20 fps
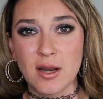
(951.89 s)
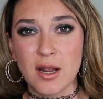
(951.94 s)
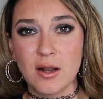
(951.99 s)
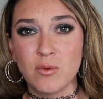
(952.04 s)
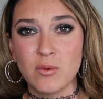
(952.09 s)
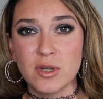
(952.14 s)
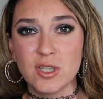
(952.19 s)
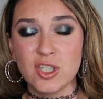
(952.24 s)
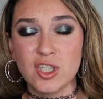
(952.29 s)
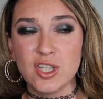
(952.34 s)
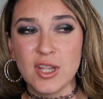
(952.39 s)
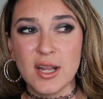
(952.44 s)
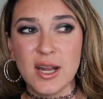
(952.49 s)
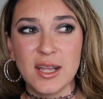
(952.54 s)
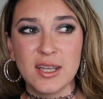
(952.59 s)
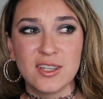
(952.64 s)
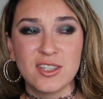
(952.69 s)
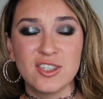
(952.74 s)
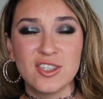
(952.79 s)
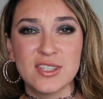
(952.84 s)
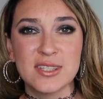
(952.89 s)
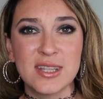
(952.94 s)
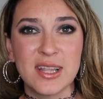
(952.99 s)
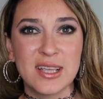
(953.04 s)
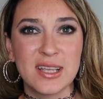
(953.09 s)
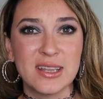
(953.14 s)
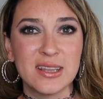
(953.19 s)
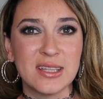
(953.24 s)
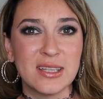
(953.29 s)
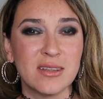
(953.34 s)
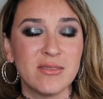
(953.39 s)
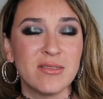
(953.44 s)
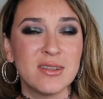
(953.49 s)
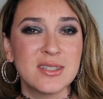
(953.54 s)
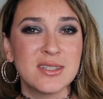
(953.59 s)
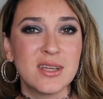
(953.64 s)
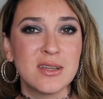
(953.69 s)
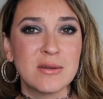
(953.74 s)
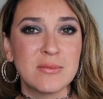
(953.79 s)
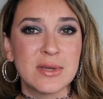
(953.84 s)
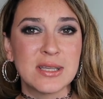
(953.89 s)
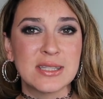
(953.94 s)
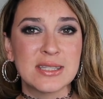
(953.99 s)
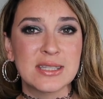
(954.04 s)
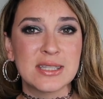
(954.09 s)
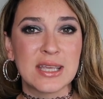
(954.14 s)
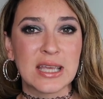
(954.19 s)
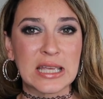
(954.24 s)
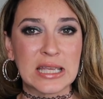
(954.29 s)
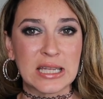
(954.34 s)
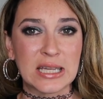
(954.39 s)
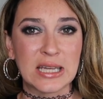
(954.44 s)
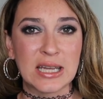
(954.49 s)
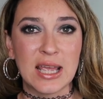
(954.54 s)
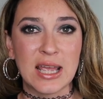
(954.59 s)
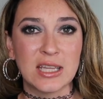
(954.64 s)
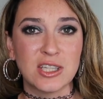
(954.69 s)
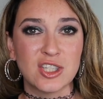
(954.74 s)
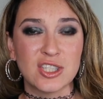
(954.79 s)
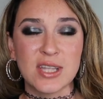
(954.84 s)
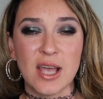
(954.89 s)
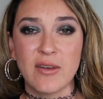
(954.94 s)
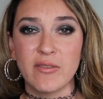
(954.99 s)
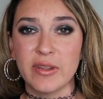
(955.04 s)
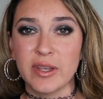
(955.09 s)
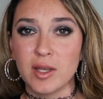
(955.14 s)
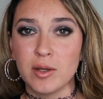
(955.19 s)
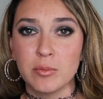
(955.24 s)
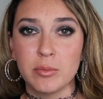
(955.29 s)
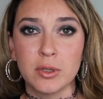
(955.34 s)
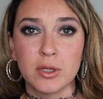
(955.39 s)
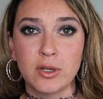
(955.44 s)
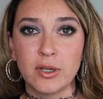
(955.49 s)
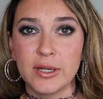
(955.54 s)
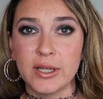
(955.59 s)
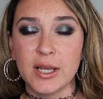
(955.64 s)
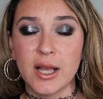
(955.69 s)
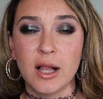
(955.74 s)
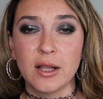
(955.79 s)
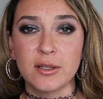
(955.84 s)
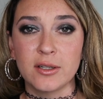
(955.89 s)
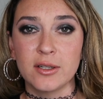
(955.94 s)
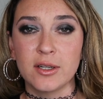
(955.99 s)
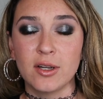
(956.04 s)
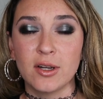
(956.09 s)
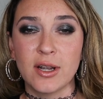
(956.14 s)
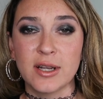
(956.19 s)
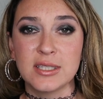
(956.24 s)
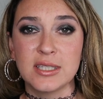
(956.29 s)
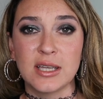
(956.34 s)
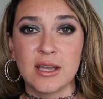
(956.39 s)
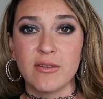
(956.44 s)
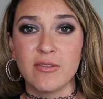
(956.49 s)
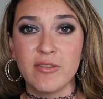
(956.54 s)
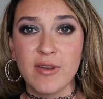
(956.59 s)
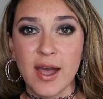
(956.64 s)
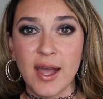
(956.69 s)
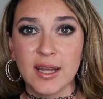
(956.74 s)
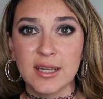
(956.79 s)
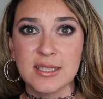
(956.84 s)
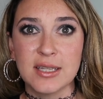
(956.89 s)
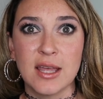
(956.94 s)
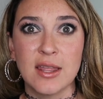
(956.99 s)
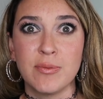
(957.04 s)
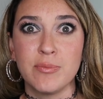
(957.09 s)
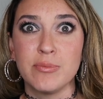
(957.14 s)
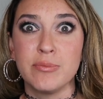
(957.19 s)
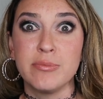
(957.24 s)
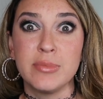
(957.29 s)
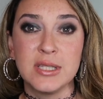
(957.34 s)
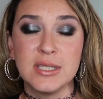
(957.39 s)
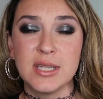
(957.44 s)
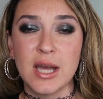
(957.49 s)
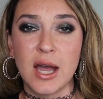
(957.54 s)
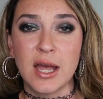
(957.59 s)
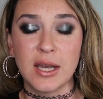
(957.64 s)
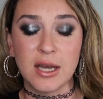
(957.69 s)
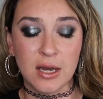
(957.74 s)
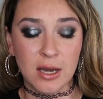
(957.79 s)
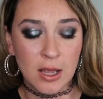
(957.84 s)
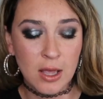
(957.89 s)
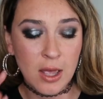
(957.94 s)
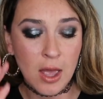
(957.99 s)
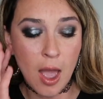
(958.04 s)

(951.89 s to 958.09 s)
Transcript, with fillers: I wish that I could just like leave this on my skin and just have like a blurring color correcting effect and be done.